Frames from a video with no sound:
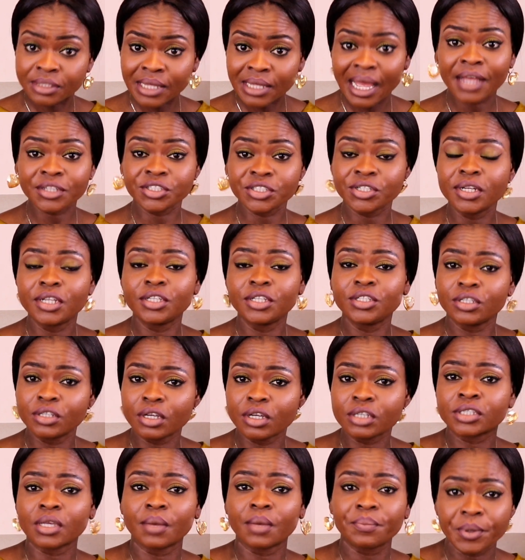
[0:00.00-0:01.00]
Actually, you
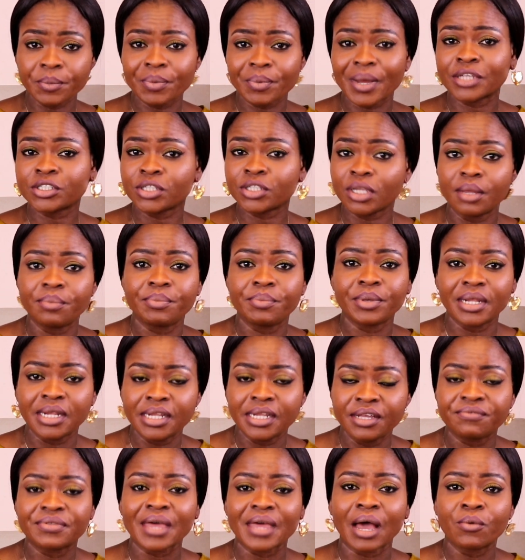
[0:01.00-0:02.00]
know, some people actually
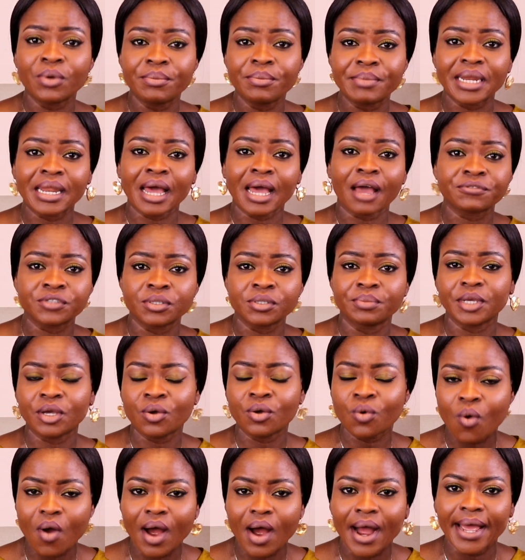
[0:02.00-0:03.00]
believe that women have to be
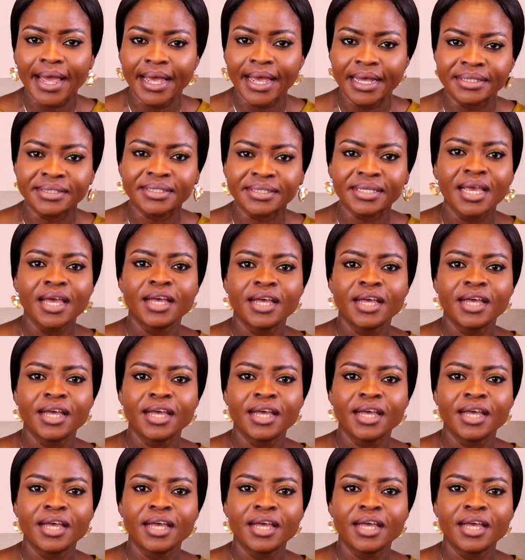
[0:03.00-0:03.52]
quiet.